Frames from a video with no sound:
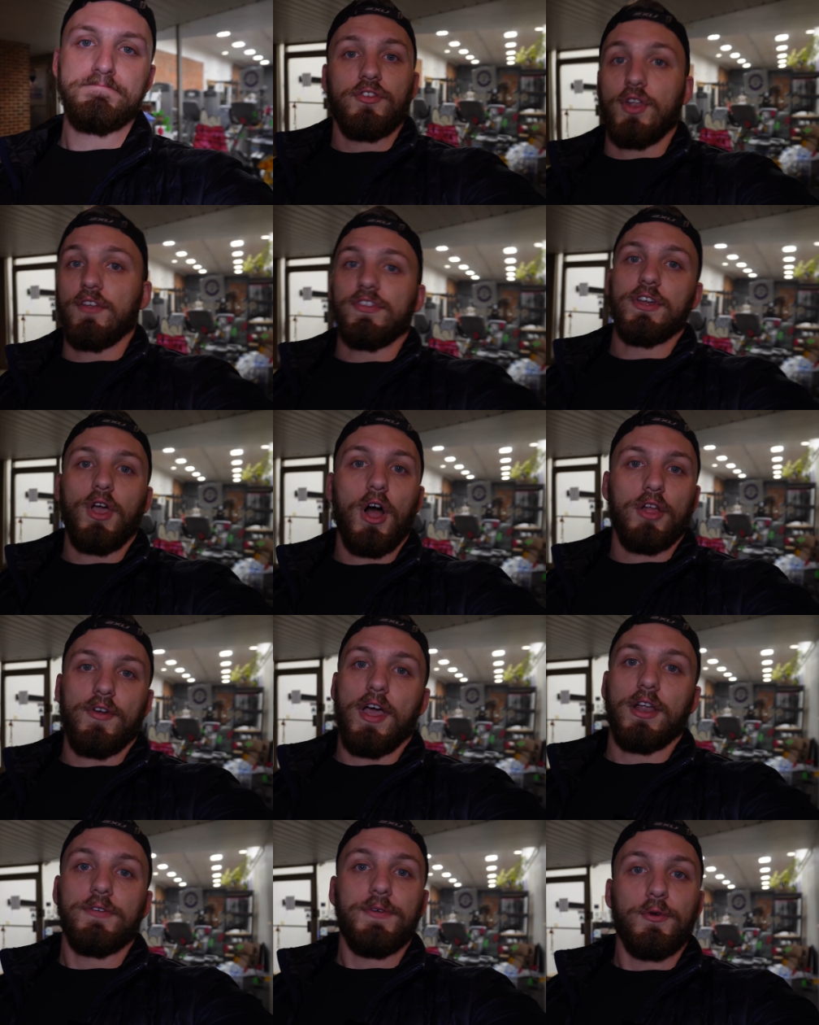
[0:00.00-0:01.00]
So definitely call
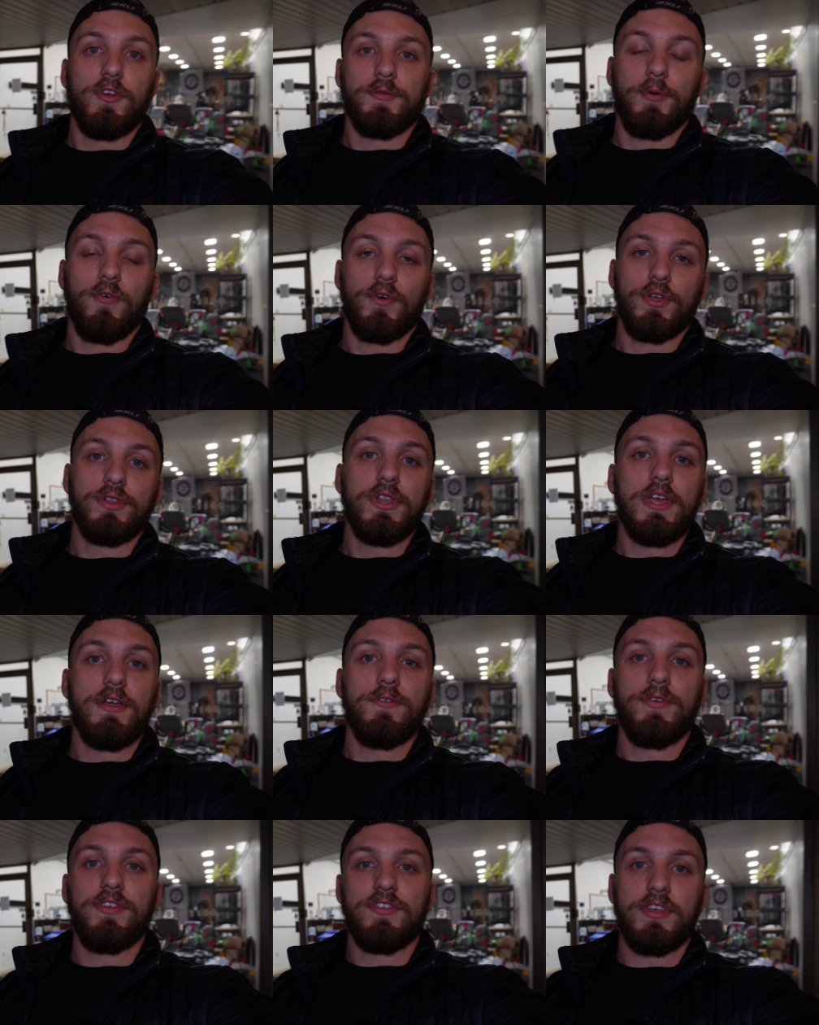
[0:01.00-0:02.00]
around a few weeks before you
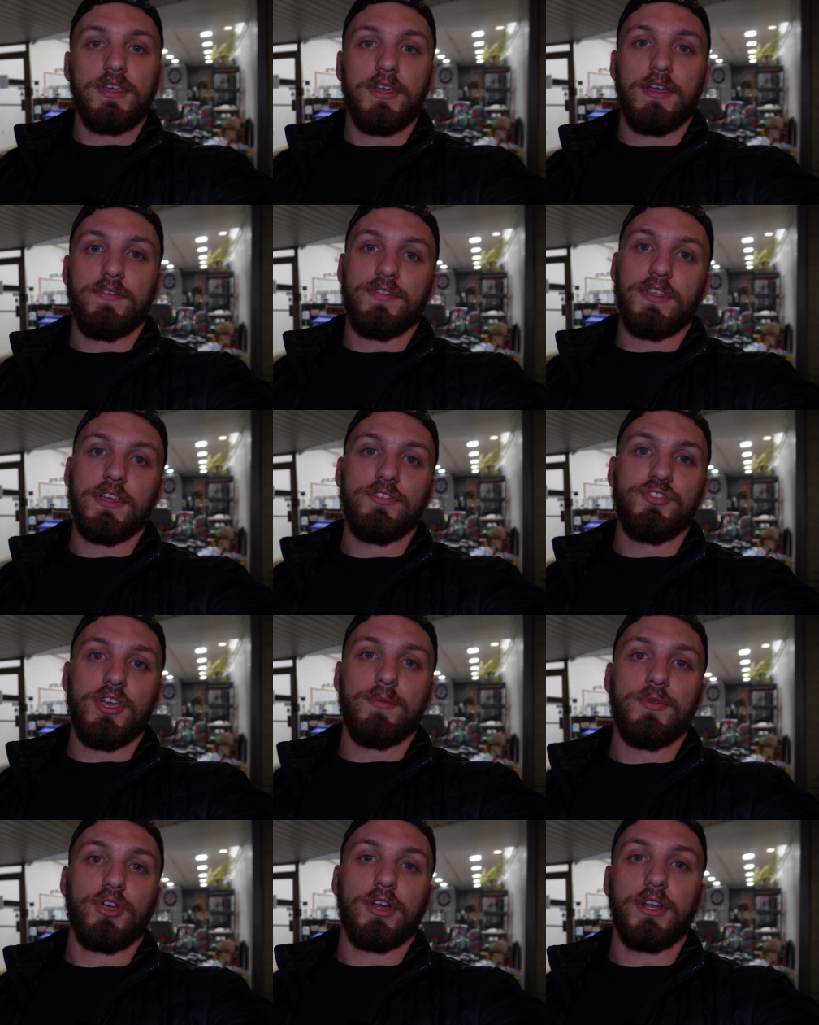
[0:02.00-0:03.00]
leave, see if the
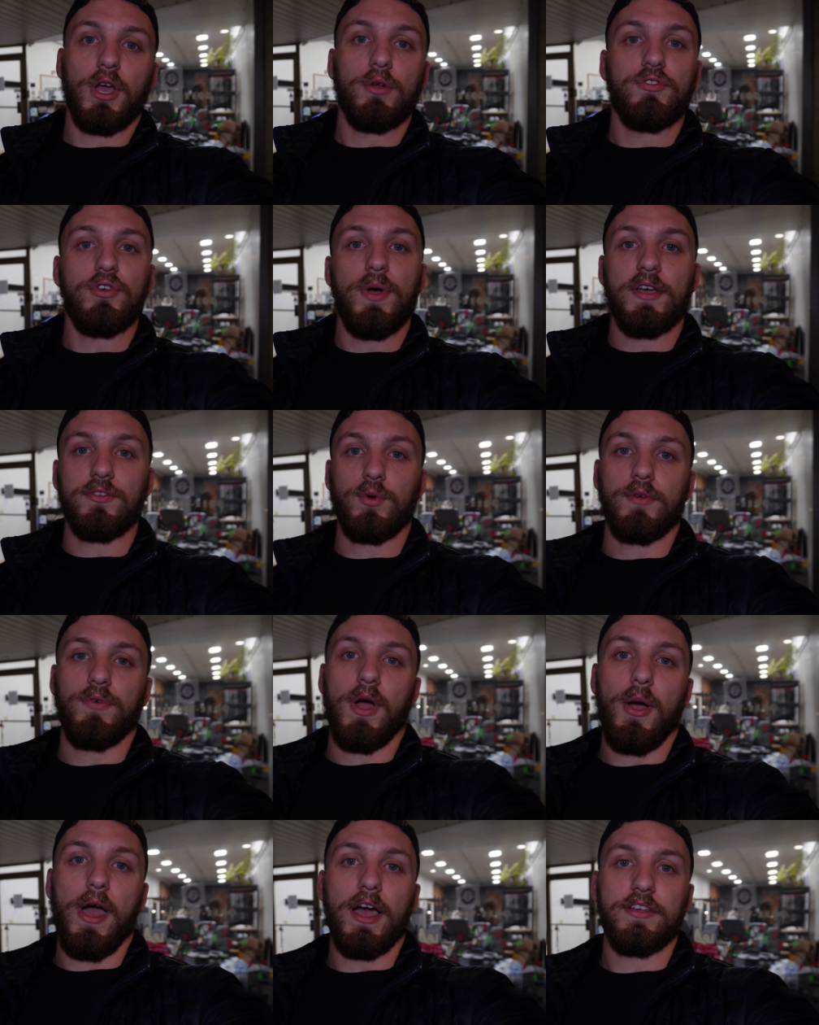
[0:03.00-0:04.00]
gym you're gonna go to has
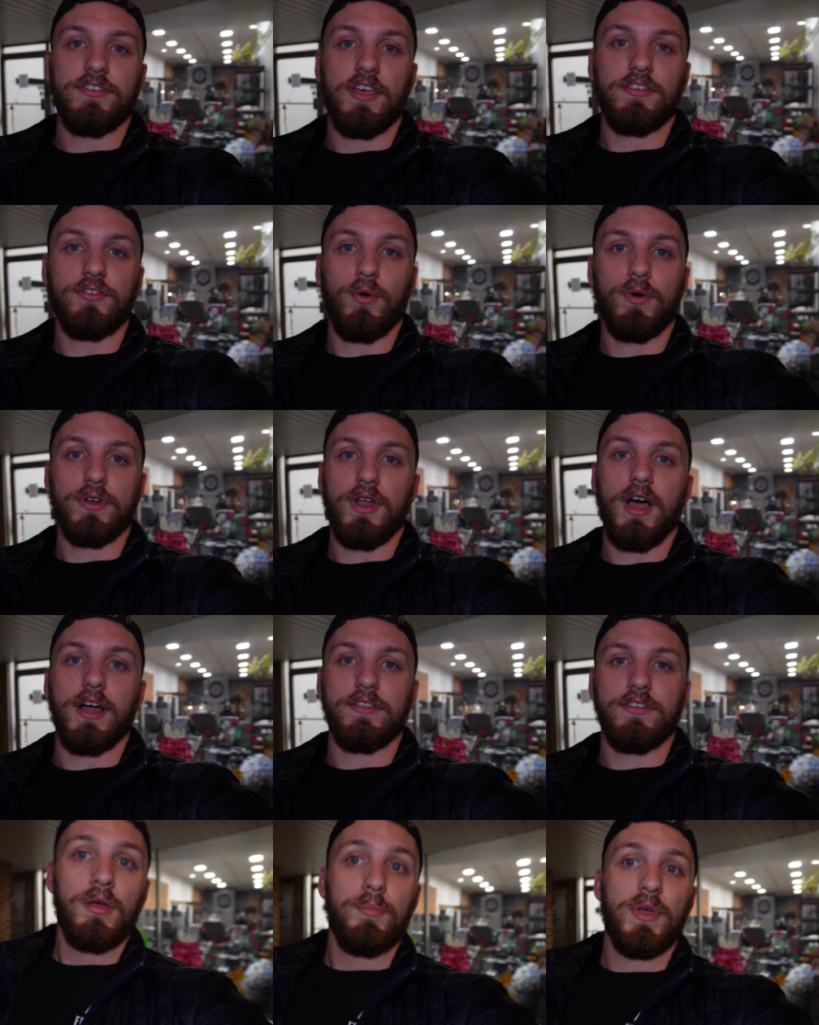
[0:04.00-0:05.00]
24-hour access or
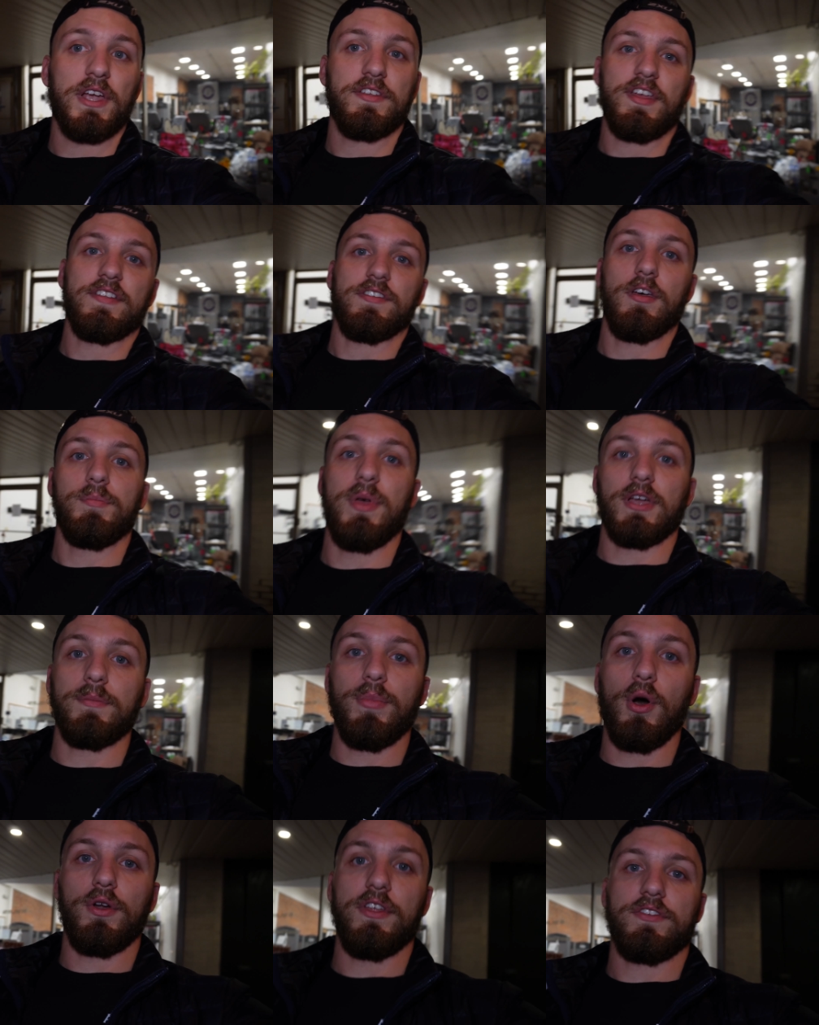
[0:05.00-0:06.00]
not, because that's a
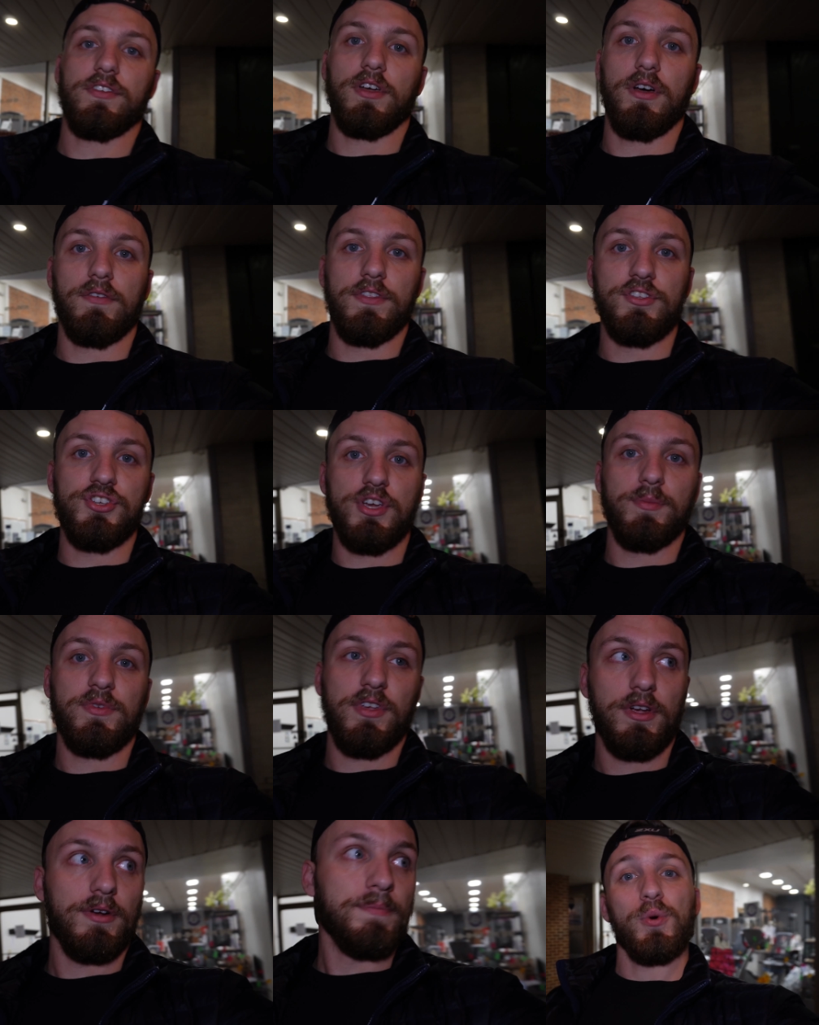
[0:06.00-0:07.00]
big bonus of the
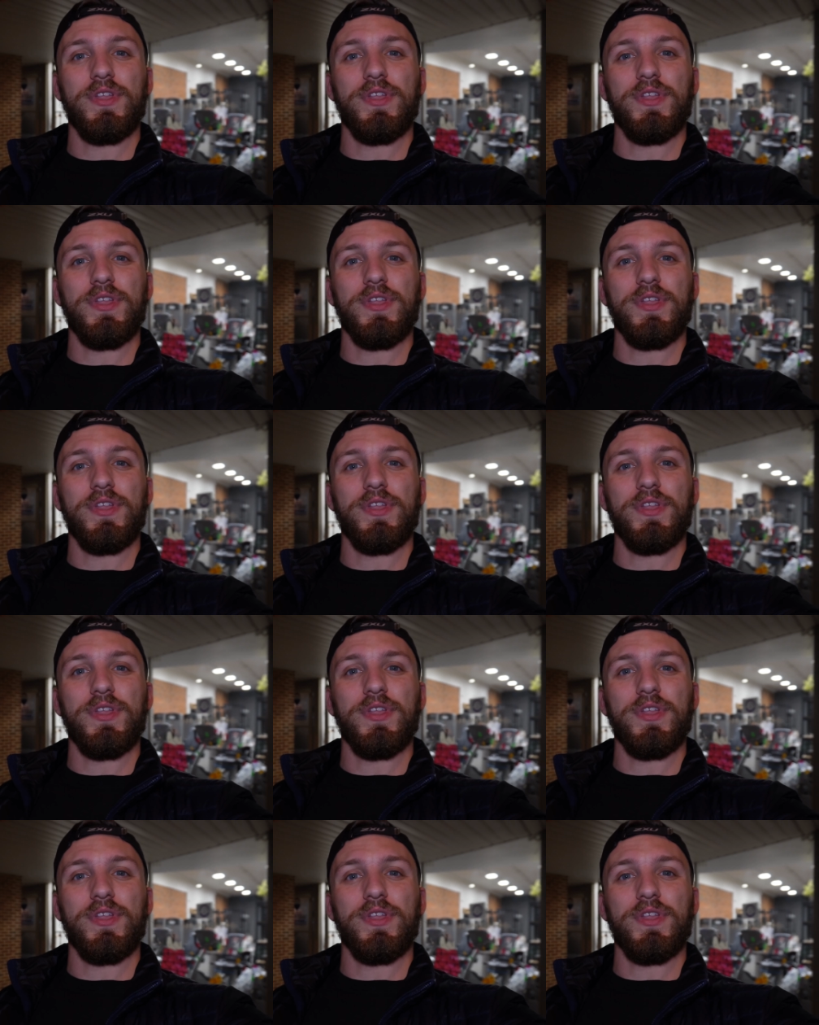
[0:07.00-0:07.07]
gyms here.